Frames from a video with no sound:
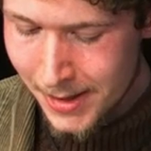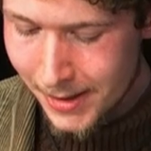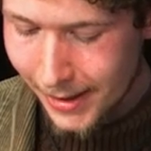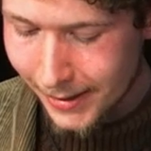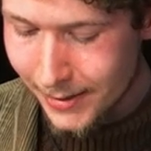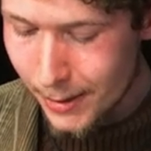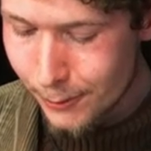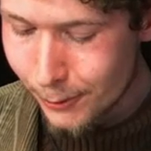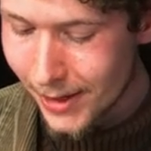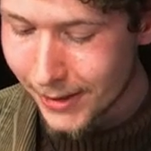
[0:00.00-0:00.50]

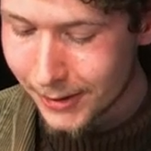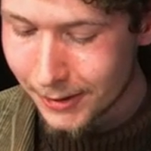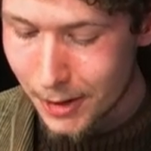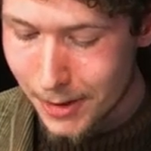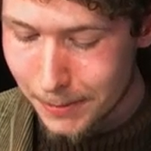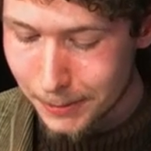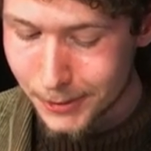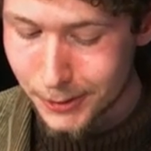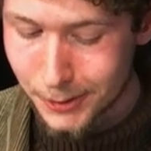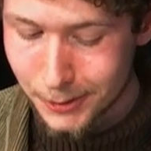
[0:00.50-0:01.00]
I'd never had an
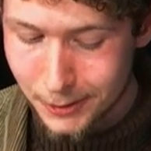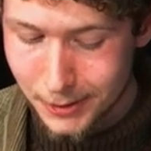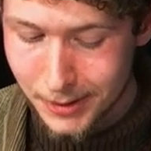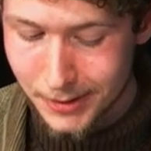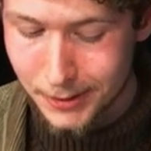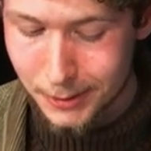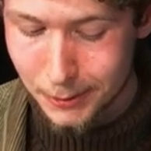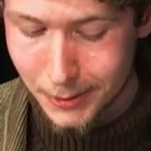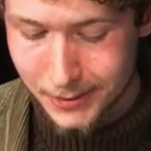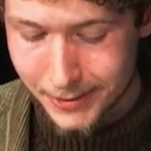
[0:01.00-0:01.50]
opportunity
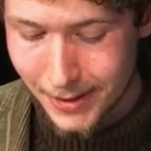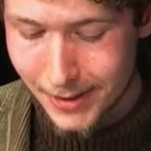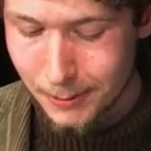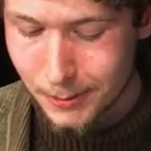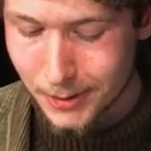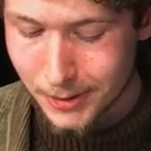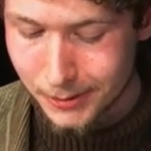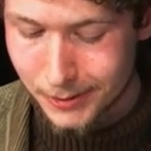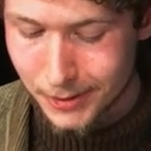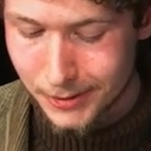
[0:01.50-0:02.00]
to attend
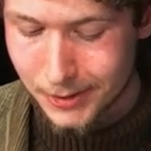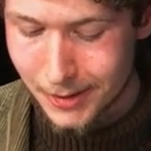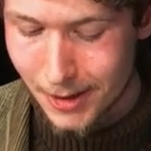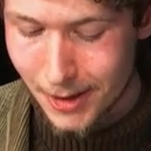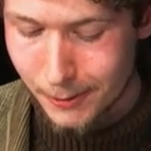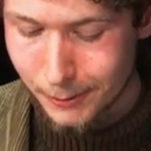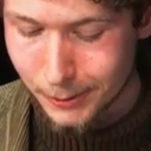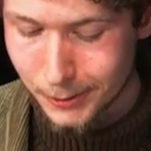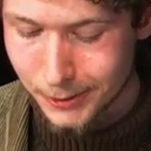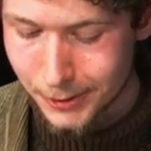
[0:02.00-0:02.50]
one of these
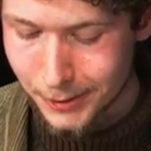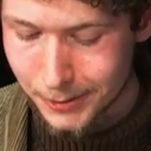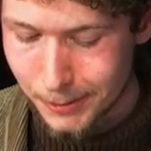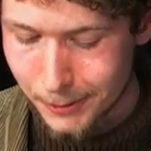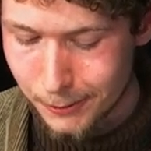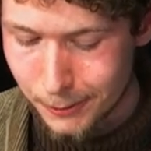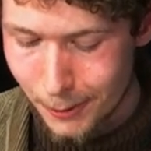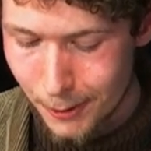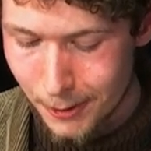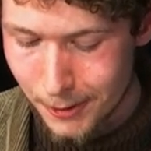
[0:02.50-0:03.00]
conferences
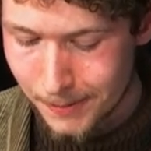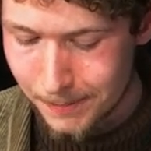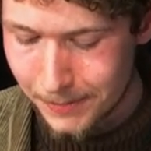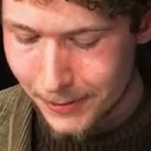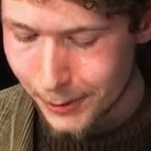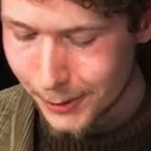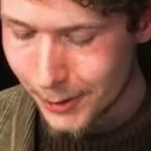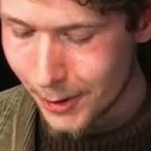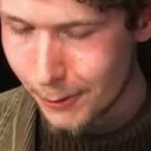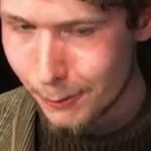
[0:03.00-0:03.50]
before,
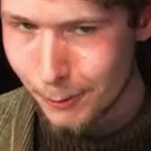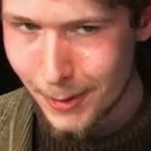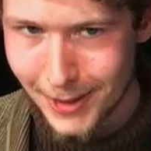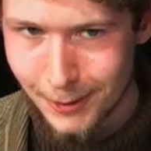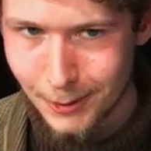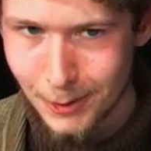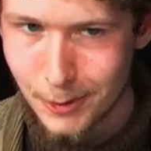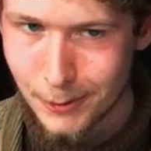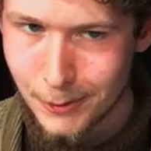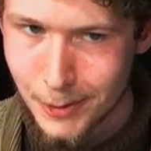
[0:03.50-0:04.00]
although I've read
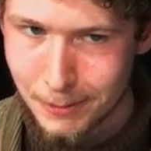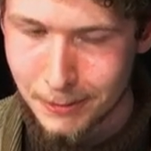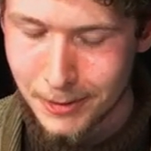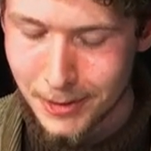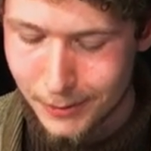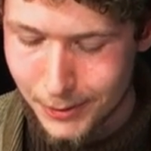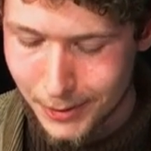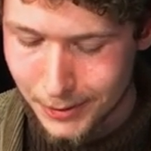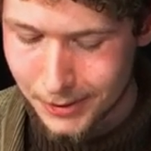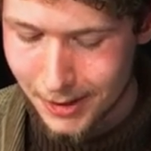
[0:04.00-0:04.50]
all of the
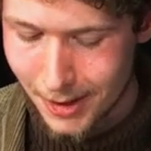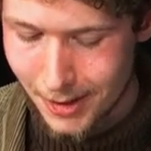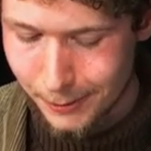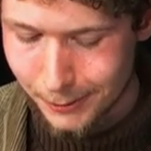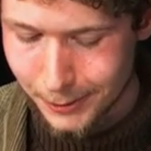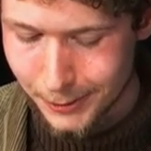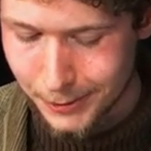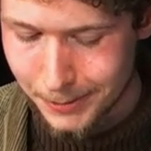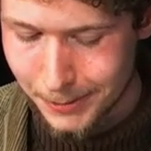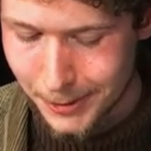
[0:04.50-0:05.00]
previous
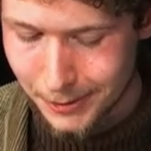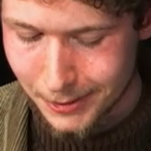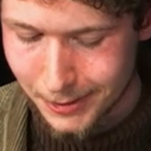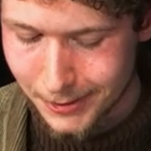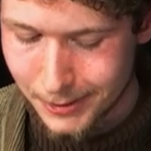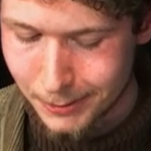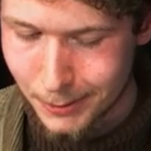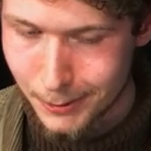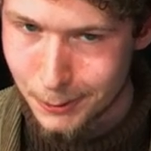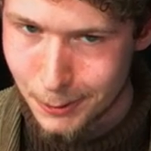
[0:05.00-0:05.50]
conference
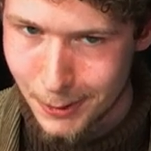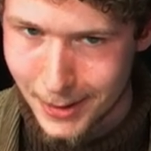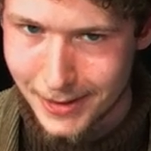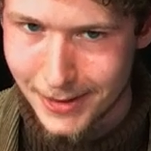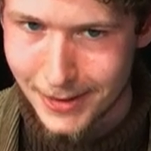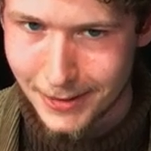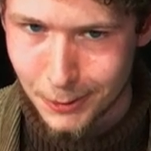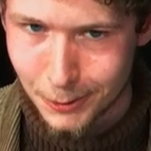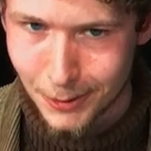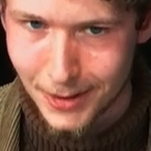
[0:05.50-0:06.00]
booklets with great
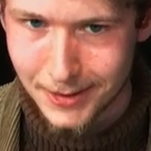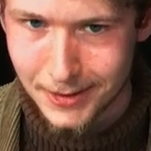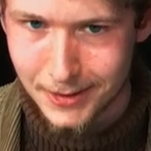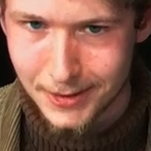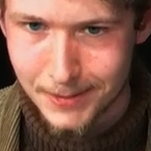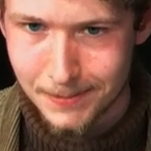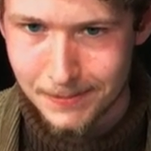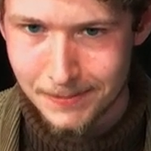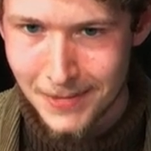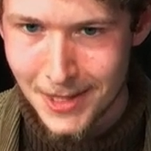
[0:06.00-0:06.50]

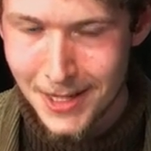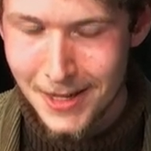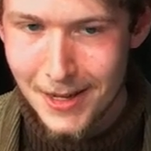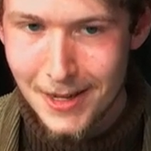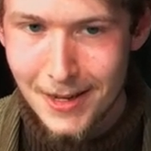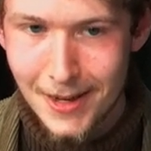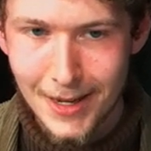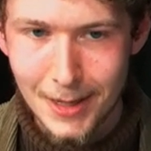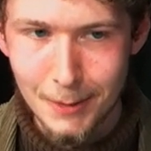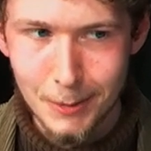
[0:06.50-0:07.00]
interest,
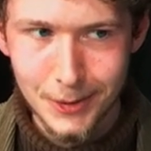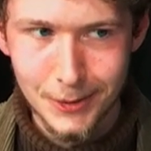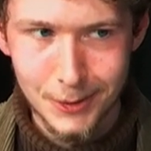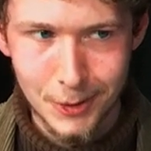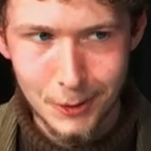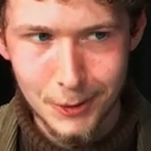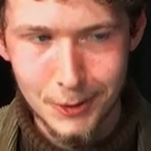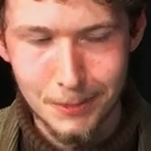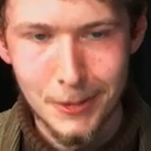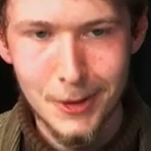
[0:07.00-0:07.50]
and it was
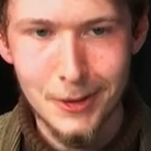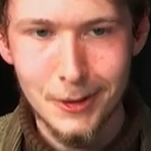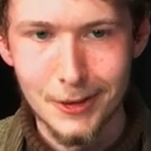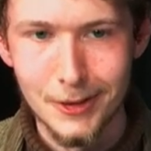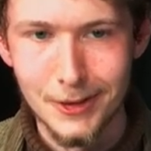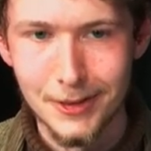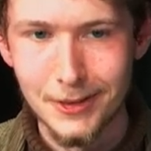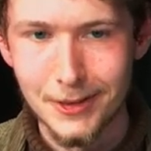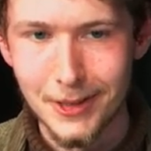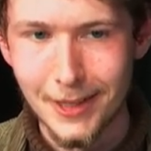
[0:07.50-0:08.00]
those
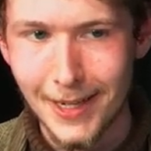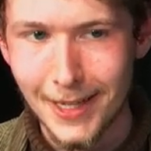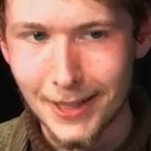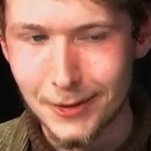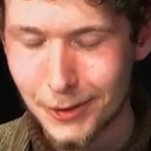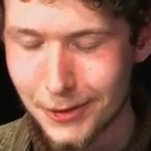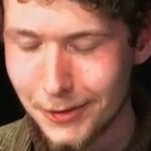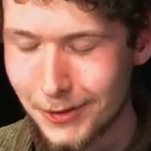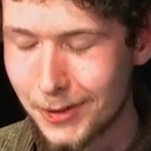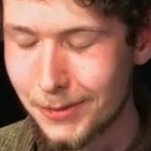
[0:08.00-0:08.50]
booklets that
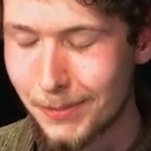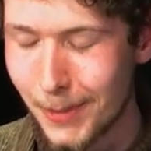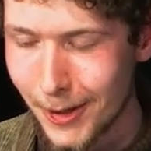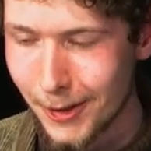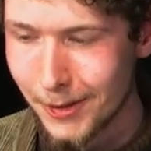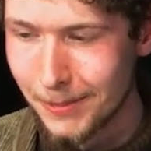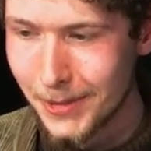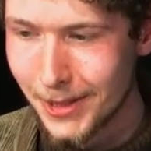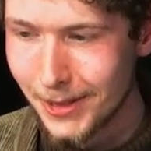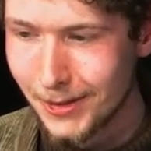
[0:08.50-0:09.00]
actually
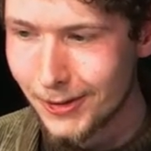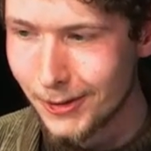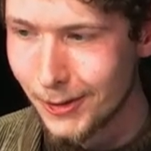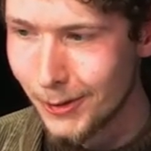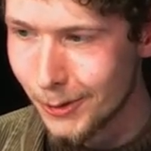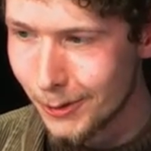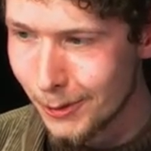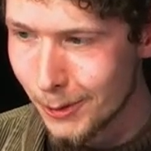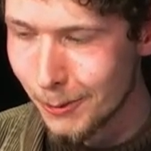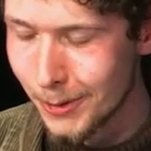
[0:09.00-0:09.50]
inspired me to
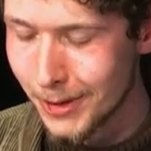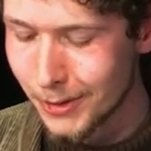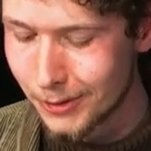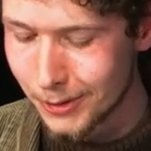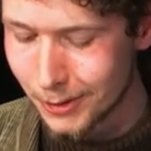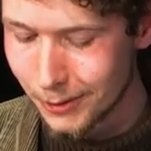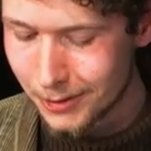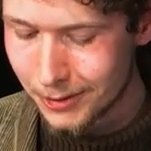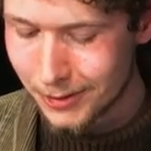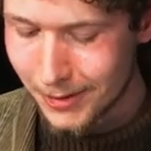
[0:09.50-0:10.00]
do the
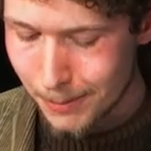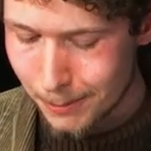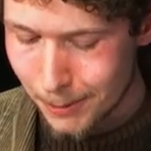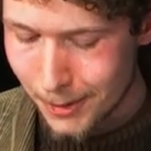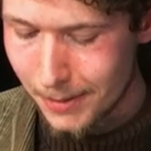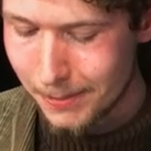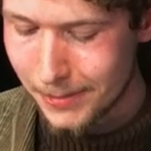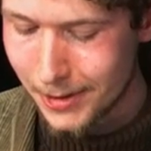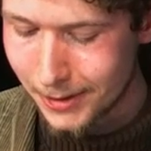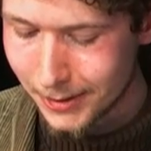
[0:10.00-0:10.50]
research that
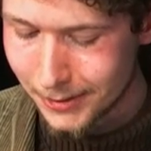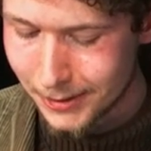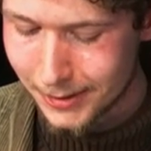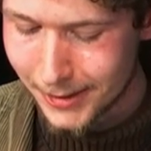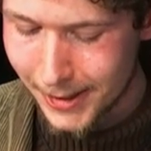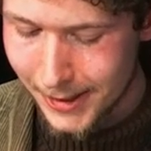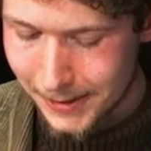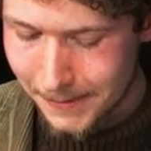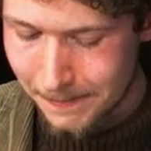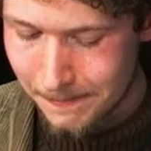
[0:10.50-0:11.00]
brought me here
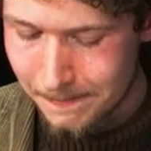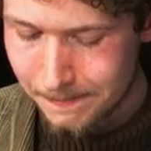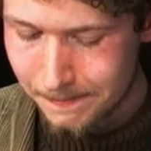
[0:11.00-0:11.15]
today